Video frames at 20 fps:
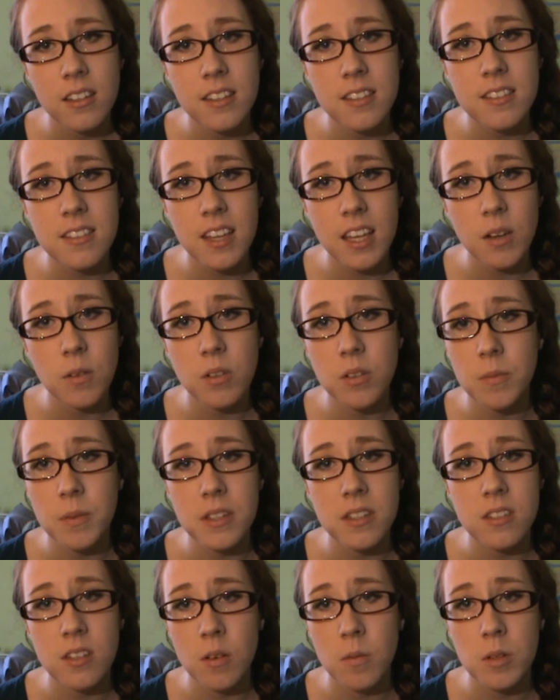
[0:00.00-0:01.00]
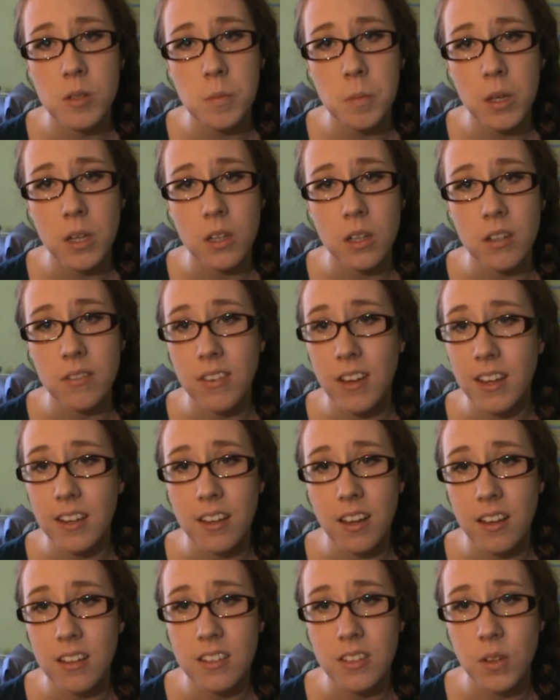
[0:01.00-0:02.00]
this day would have been so much better if I
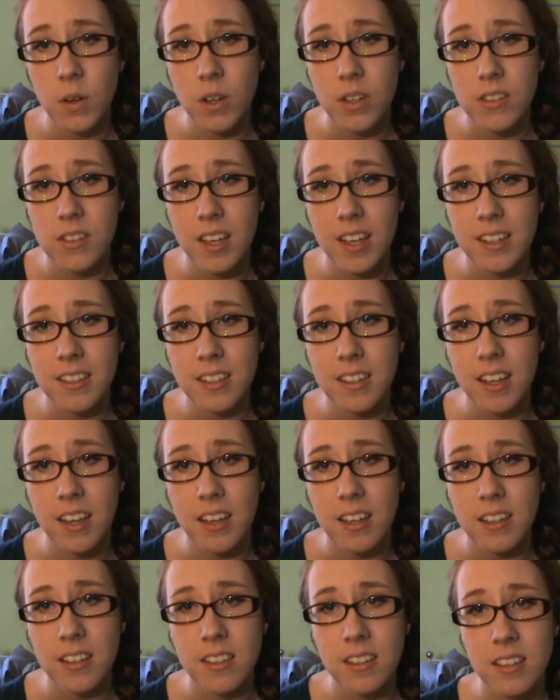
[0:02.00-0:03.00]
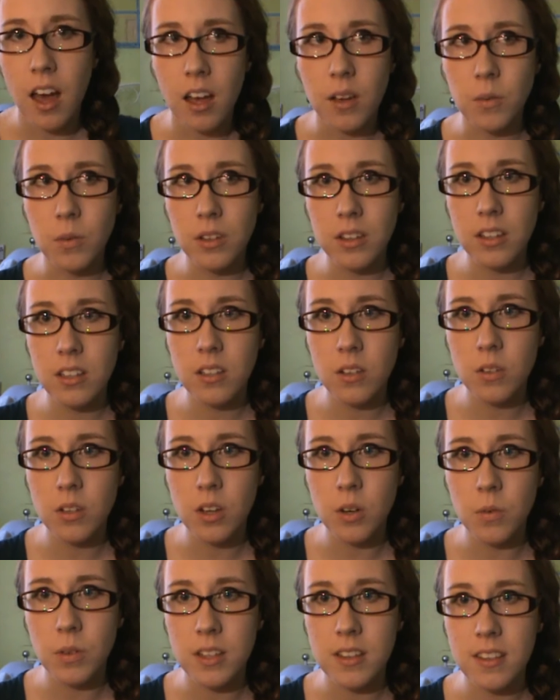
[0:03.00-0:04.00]
had gotten to go outside today. I really don't
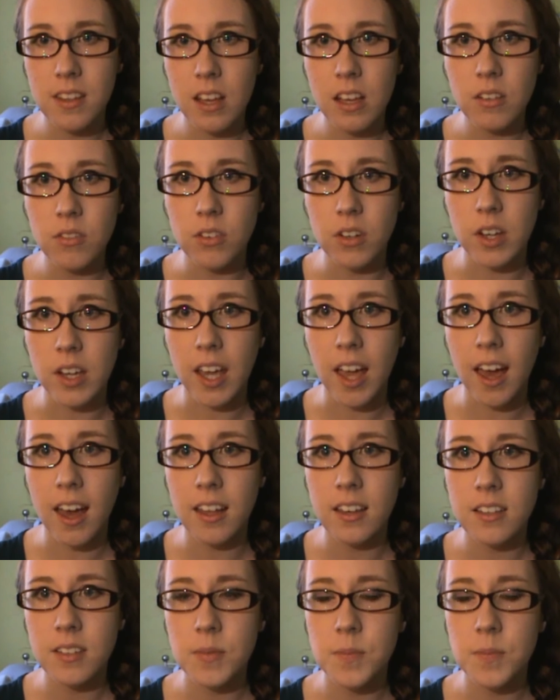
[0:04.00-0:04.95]
know what it's like for a cat.